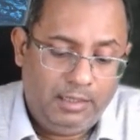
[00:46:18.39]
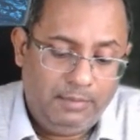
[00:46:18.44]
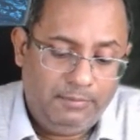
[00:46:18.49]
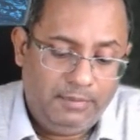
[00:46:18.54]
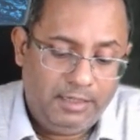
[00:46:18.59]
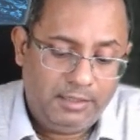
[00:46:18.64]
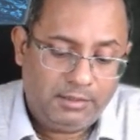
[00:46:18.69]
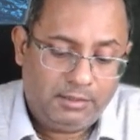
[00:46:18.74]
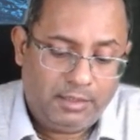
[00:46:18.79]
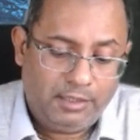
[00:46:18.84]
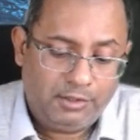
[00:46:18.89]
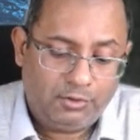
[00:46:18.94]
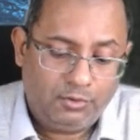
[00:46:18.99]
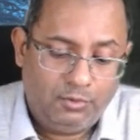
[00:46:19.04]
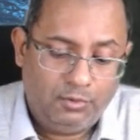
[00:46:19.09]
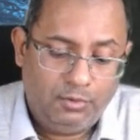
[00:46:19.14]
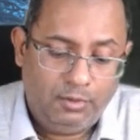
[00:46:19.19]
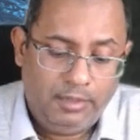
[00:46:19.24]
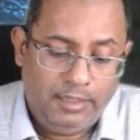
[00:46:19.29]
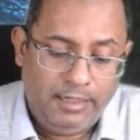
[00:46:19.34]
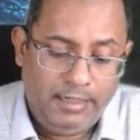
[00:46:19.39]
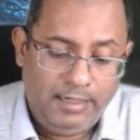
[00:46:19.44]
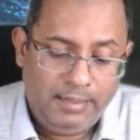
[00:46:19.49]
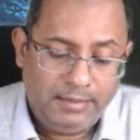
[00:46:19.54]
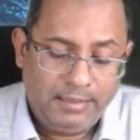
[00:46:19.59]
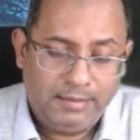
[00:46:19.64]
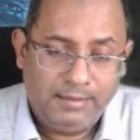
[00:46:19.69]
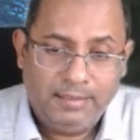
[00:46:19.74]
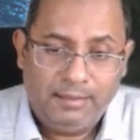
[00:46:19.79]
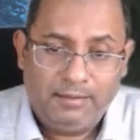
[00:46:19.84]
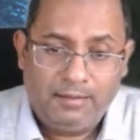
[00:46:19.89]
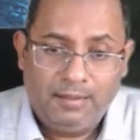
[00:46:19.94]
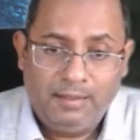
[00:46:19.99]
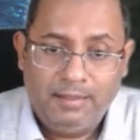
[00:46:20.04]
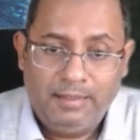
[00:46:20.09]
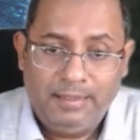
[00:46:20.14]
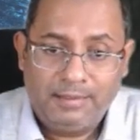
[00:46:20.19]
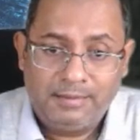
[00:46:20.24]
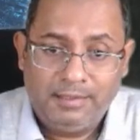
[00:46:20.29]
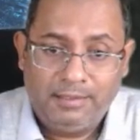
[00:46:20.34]
limits, threshold, dates,
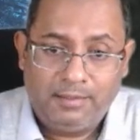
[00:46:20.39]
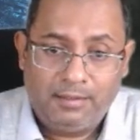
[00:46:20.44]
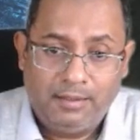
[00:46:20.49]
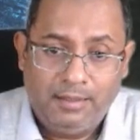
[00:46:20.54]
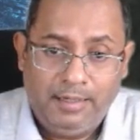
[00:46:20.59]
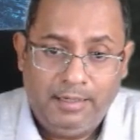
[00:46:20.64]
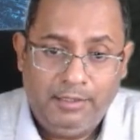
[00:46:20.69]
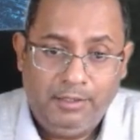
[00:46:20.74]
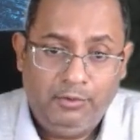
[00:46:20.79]
etc., etc.,